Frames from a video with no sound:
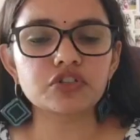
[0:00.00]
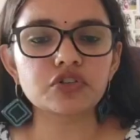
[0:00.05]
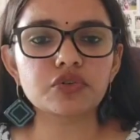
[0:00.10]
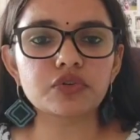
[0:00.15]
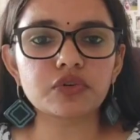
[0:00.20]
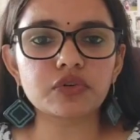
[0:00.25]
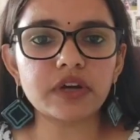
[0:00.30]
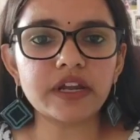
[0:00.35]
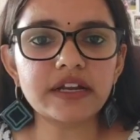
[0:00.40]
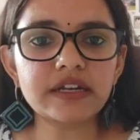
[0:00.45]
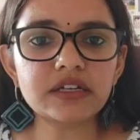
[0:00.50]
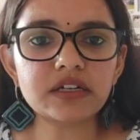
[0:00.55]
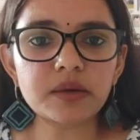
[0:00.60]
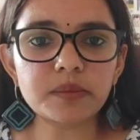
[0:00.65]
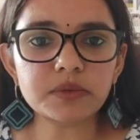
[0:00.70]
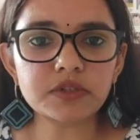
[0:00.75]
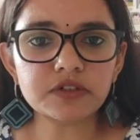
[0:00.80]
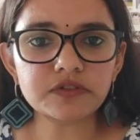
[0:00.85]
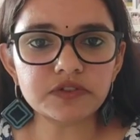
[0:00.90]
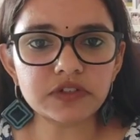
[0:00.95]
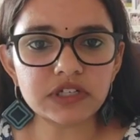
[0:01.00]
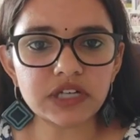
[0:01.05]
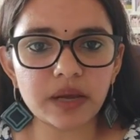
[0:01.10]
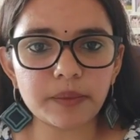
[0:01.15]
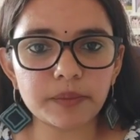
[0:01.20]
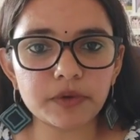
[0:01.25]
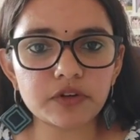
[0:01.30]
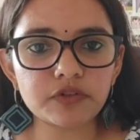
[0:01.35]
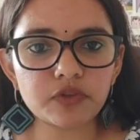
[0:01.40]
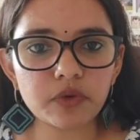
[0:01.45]
So in terms of the
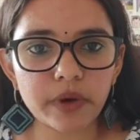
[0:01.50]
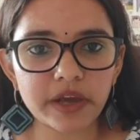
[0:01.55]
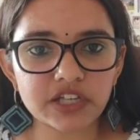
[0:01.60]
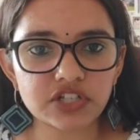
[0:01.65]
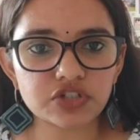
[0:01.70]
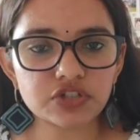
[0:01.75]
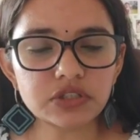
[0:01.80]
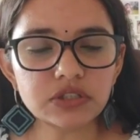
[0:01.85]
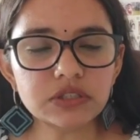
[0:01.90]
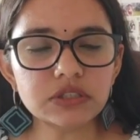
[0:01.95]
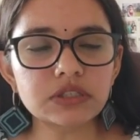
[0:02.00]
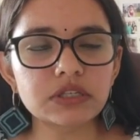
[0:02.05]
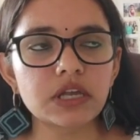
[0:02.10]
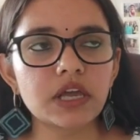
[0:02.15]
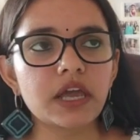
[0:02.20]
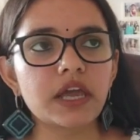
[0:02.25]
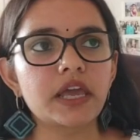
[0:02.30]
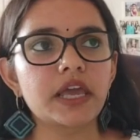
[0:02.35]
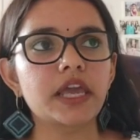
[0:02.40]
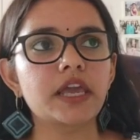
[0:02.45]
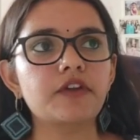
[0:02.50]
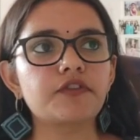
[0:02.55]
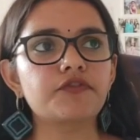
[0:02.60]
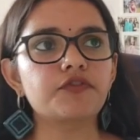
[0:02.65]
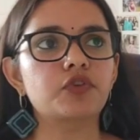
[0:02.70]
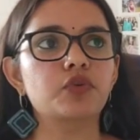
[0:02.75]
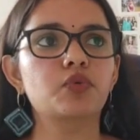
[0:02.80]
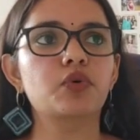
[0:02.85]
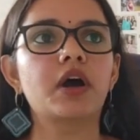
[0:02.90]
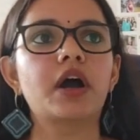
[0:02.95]
number of questions,
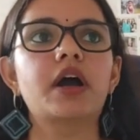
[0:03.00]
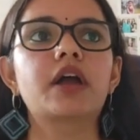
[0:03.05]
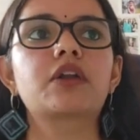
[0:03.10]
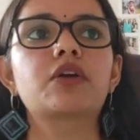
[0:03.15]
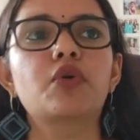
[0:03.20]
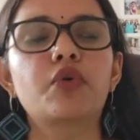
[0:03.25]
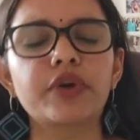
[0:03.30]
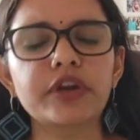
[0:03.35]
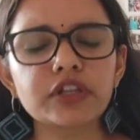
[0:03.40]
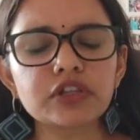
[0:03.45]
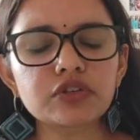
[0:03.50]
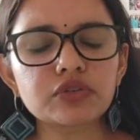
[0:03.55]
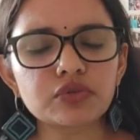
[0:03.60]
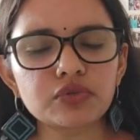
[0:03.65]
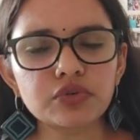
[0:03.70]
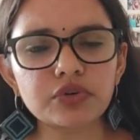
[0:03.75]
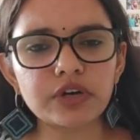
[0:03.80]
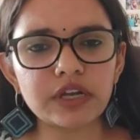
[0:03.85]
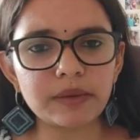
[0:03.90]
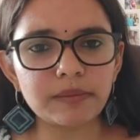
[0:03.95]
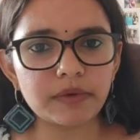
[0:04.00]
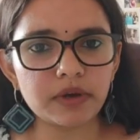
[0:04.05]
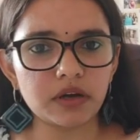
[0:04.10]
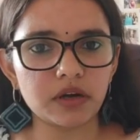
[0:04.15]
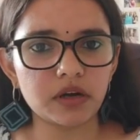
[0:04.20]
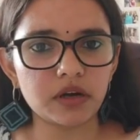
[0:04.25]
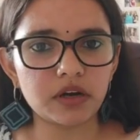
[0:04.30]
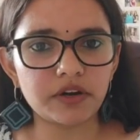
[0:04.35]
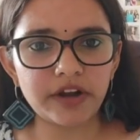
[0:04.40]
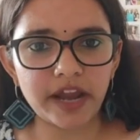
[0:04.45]
if you are going through
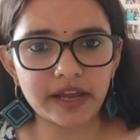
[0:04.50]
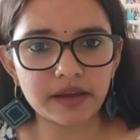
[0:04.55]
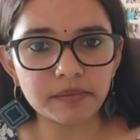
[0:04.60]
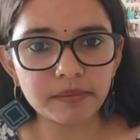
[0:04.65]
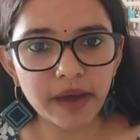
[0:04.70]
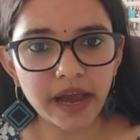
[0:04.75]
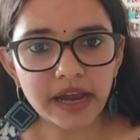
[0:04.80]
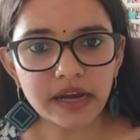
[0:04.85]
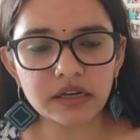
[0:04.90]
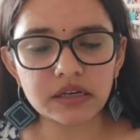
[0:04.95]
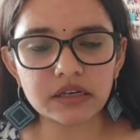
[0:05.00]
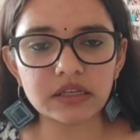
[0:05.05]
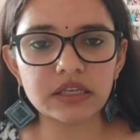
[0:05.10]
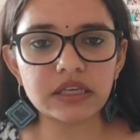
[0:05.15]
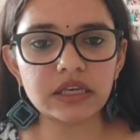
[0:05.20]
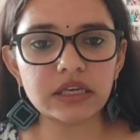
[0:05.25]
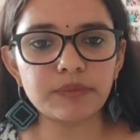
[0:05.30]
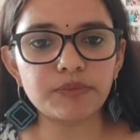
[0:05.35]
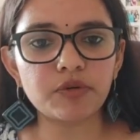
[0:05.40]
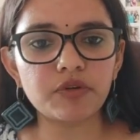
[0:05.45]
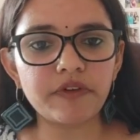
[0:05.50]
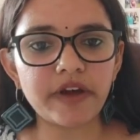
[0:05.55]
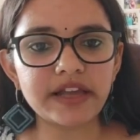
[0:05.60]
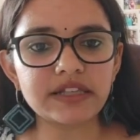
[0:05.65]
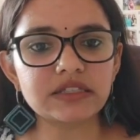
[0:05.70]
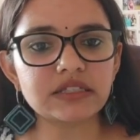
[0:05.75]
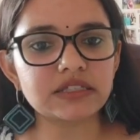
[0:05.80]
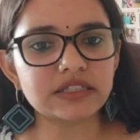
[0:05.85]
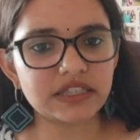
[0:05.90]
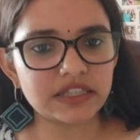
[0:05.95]
GregMath, he
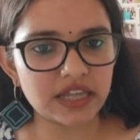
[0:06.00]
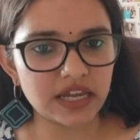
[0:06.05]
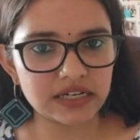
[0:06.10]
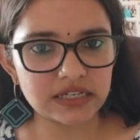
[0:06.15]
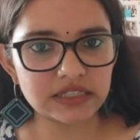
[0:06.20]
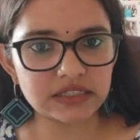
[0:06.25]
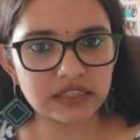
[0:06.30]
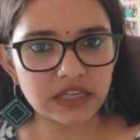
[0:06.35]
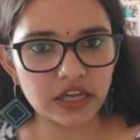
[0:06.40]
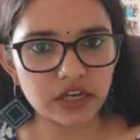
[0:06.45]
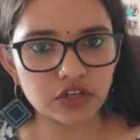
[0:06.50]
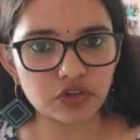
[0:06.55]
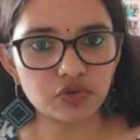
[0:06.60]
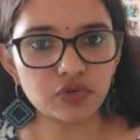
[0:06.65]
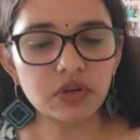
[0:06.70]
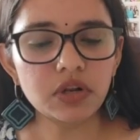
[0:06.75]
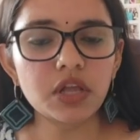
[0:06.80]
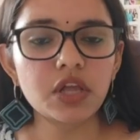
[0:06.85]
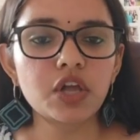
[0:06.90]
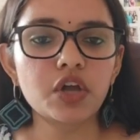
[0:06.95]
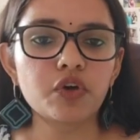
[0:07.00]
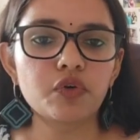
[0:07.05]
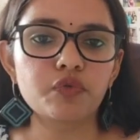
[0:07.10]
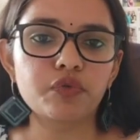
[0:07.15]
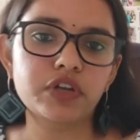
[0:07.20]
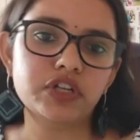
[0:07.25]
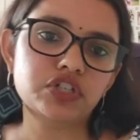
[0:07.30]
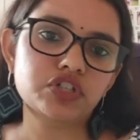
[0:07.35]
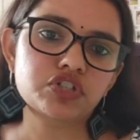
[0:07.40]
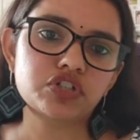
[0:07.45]
provides a study schedule
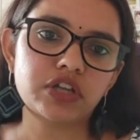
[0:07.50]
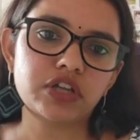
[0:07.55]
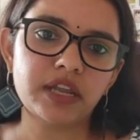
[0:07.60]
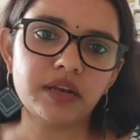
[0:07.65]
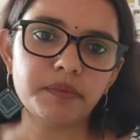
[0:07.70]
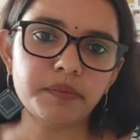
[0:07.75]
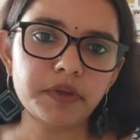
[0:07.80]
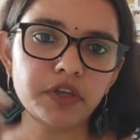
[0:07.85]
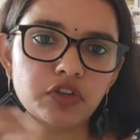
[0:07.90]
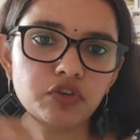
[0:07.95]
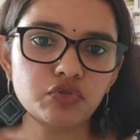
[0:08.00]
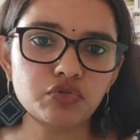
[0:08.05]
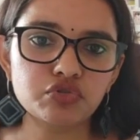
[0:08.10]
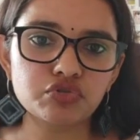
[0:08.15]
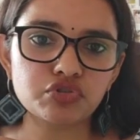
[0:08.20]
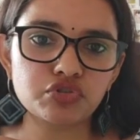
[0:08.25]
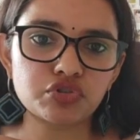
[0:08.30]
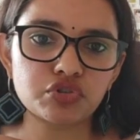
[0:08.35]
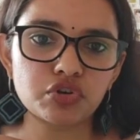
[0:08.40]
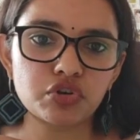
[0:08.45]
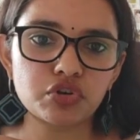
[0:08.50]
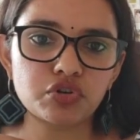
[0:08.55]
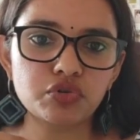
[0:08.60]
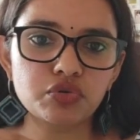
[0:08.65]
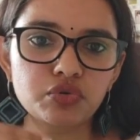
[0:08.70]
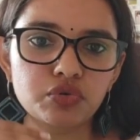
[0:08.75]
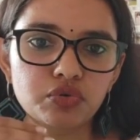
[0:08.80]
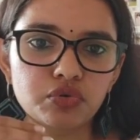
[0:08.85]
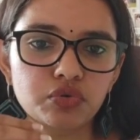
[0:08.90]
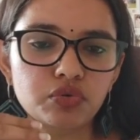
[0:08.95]
which can be used
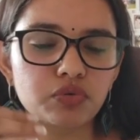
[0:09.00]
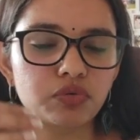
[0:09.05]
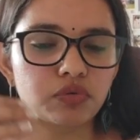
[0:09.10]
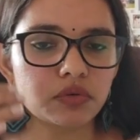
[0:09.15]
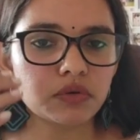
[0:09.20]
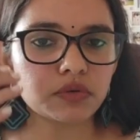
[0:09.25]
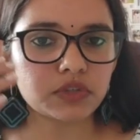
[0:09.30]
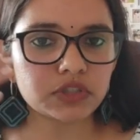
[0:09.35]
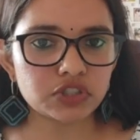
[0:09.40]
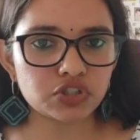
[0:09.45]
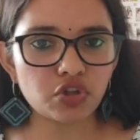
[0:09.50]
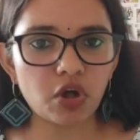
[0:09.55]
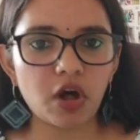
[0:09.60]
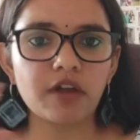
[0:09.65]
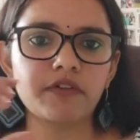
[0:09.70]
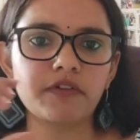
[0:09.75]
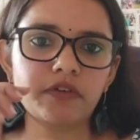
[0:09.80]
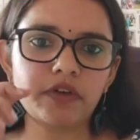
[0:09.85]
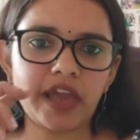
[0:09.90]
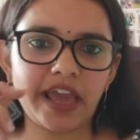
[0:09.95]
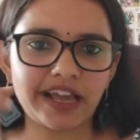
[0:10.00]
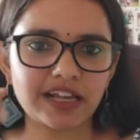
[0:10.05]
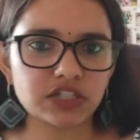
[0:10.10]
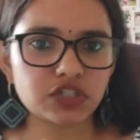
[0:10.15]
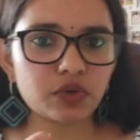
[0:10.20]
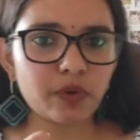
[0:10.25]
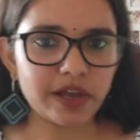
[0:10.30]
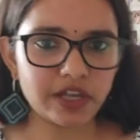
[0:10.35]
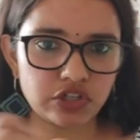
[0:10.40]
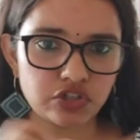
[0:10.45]
to solve
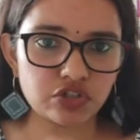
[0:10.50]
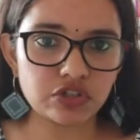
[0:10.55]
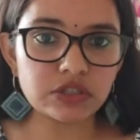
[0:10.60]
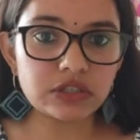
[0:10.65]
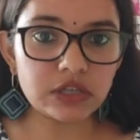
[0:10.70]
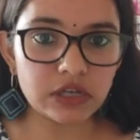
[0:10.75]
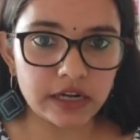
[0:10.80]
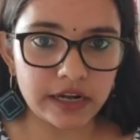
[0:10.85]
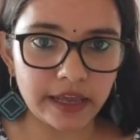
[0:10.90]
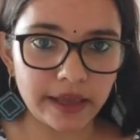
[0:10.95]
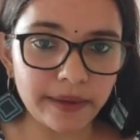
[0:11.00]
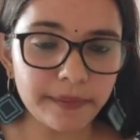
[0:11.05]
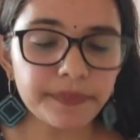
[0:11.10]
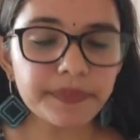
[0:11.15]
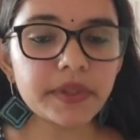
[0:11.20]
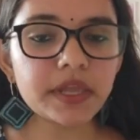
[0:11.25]
X questions a day.